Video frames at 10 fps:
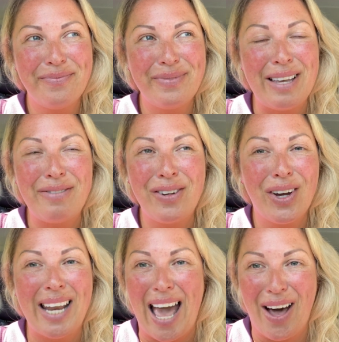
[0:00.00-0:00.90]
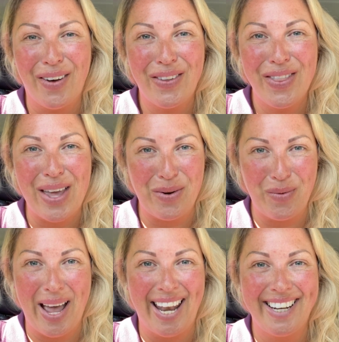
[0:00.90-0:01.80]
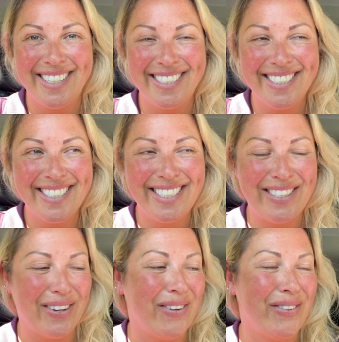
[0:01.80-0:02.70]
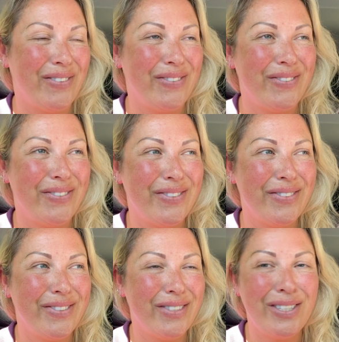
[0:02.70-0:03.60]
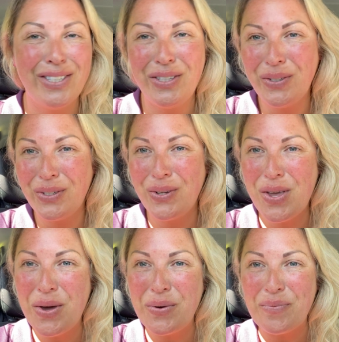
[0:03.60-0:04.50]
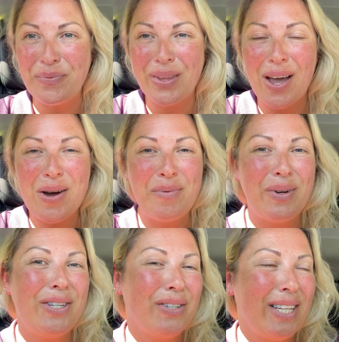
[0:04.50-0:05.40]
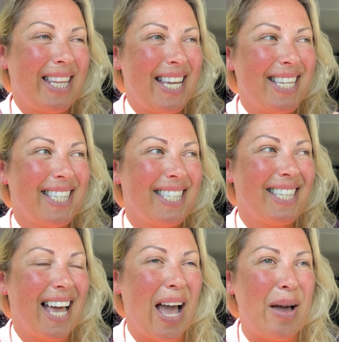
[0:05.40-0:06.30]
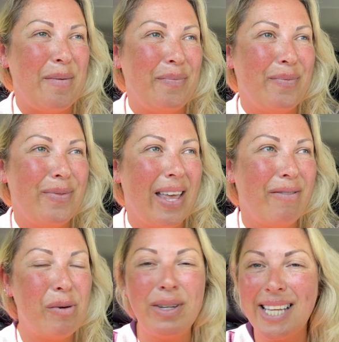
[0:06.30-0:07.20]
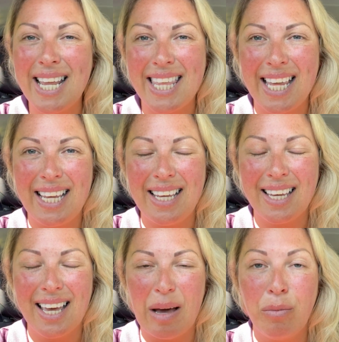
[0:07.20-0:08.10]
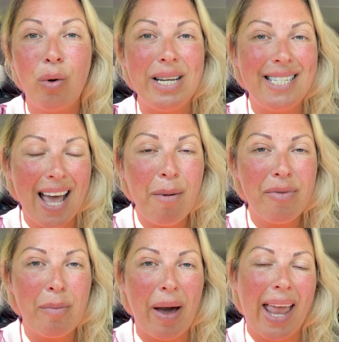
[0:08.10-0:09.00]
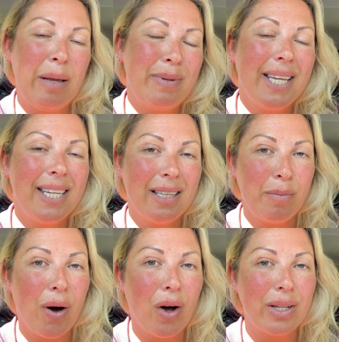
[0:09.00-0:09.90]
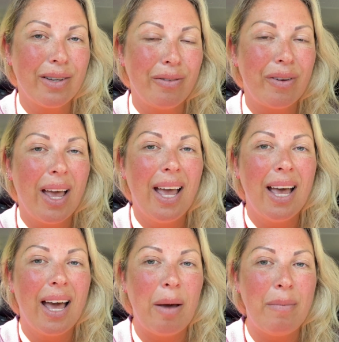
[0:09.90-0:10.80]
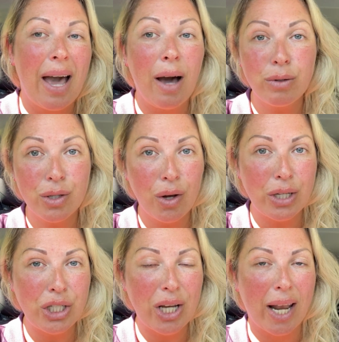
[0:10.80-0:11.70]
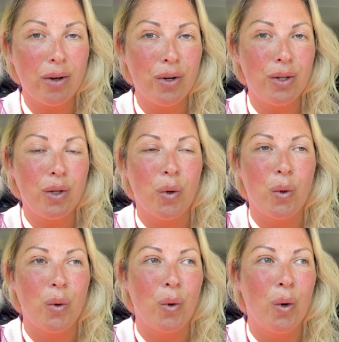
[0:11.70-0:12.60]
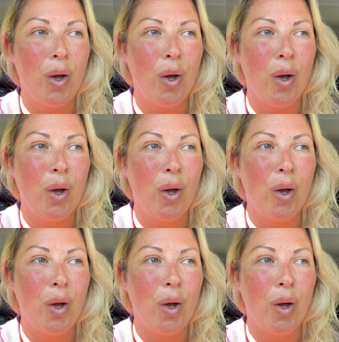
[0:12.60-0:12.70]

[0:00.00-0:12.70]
if not now, then when? So you do you. Hope you enjoyed this. If you want anything more in depth about any particular part of how to start a channel, or